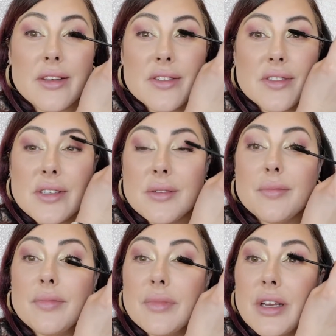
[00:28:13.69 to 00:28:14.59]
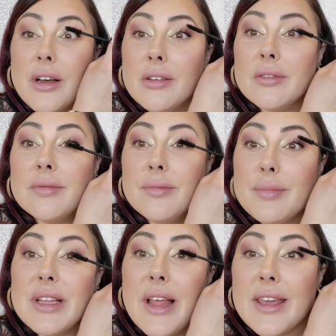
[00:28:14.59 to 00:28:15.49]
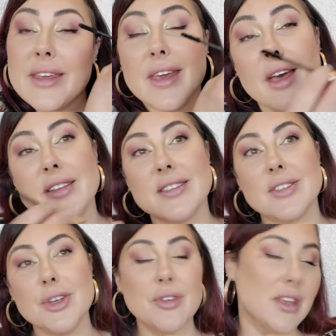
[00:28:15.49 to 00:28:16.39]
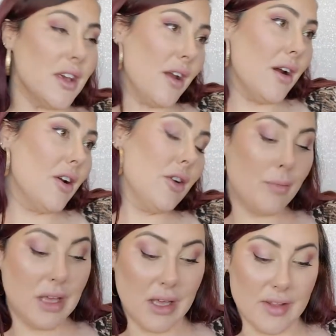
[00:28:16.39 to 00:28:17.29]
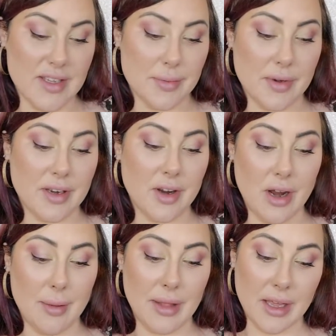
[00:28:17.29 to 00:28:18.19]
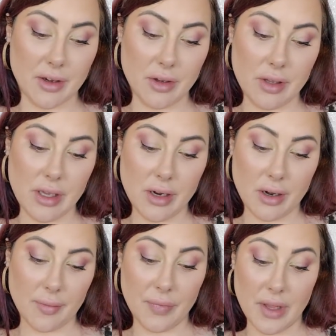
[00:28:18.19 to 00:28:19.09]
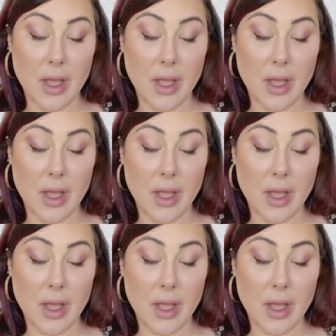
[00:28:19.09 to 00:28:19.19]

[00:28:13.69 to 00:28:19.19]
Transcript: I used to, you know, be like, yes, new year, new me. And this year I'm like, new year,